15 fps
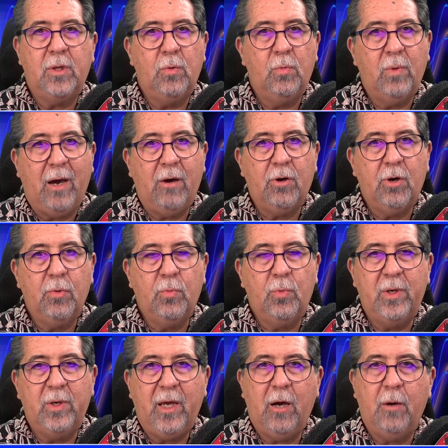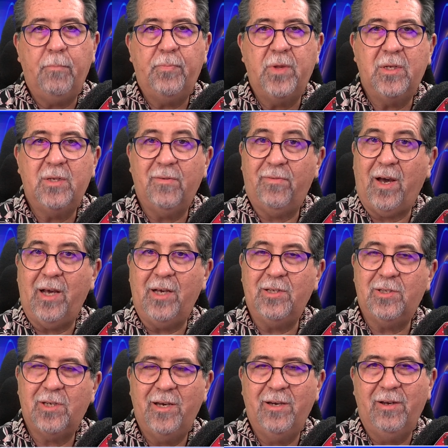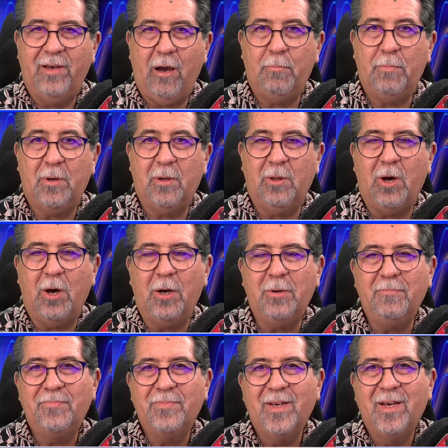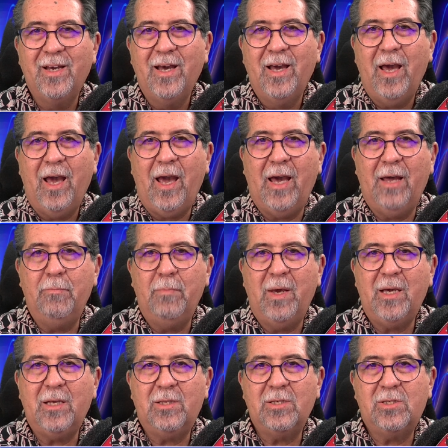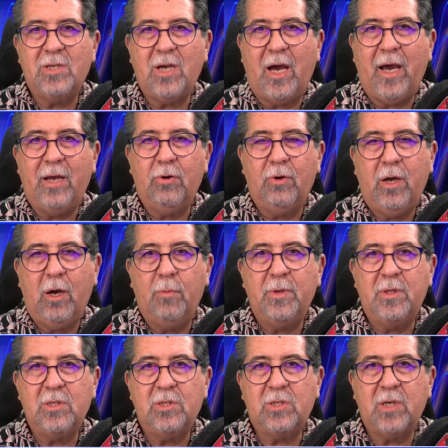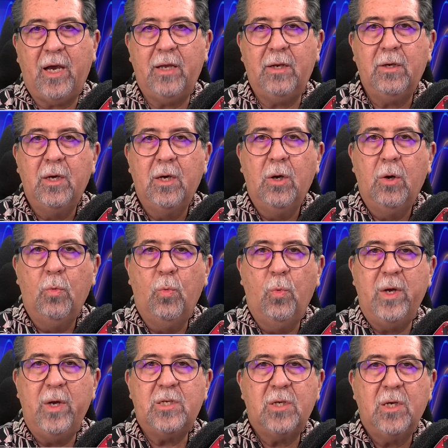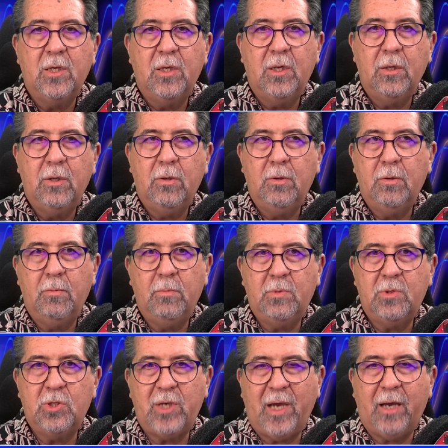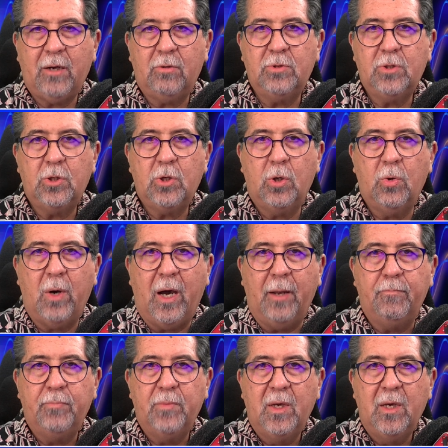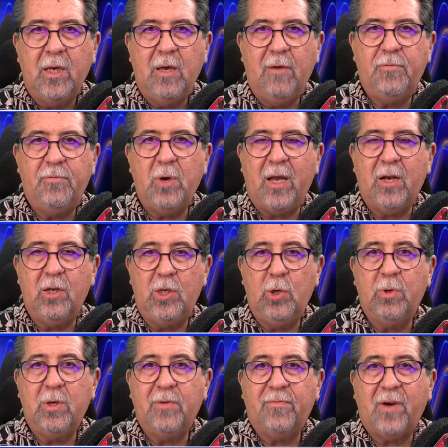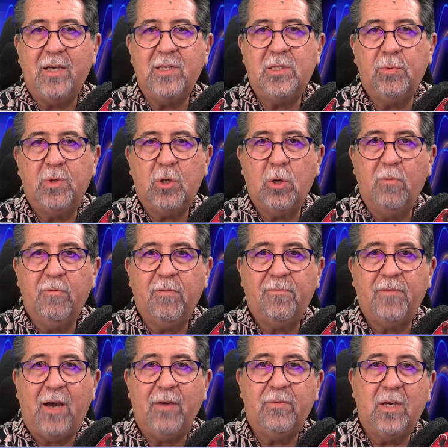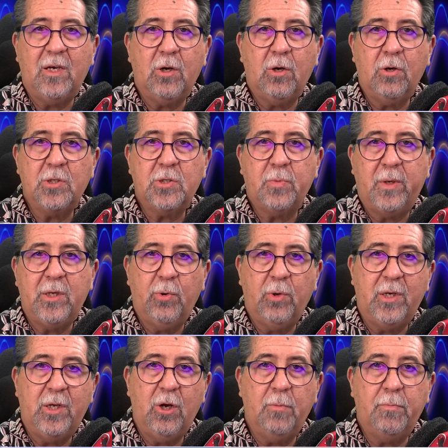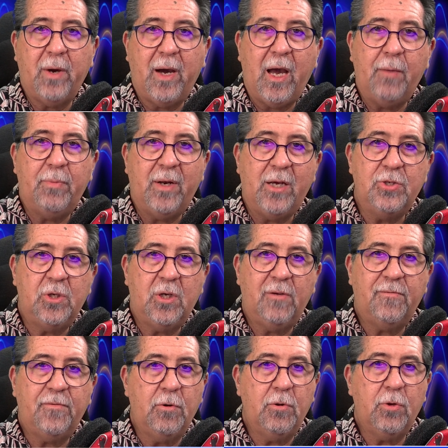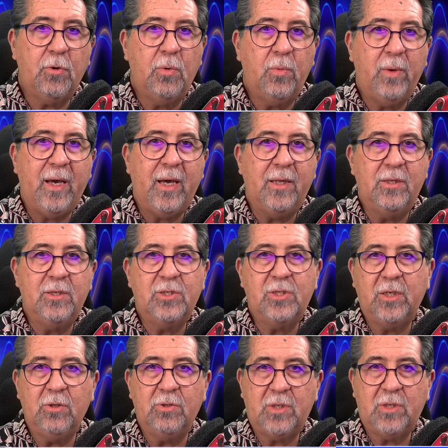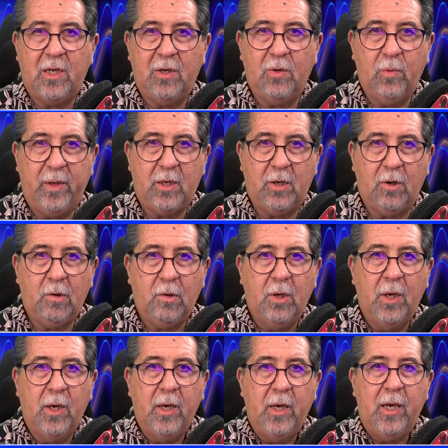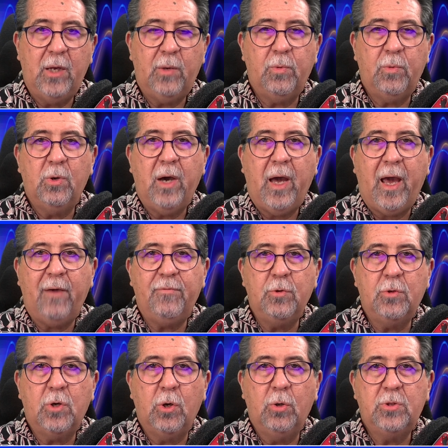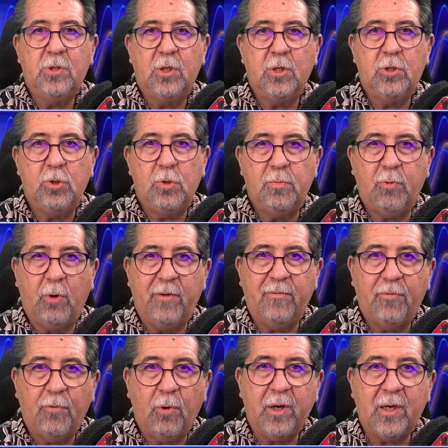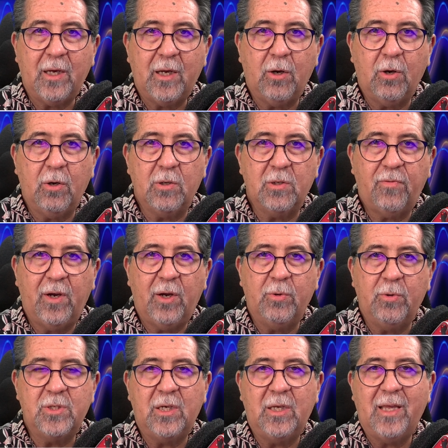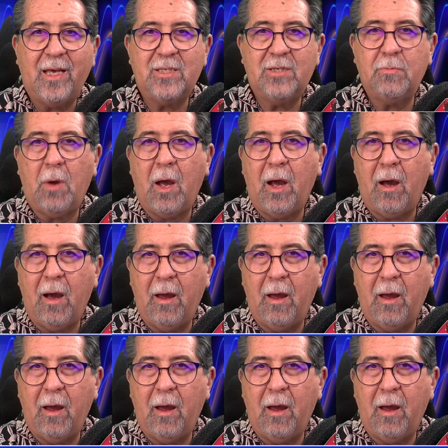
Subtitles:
the router would help the device, help it along, and make it decide or help it decide which channel to go on. If you had a newer device, it would go for 5 gigahertz when you were nearby, but as you get further away and the signal's getting weaker, it will have you go to the 2.4 gigahertz frequency. That's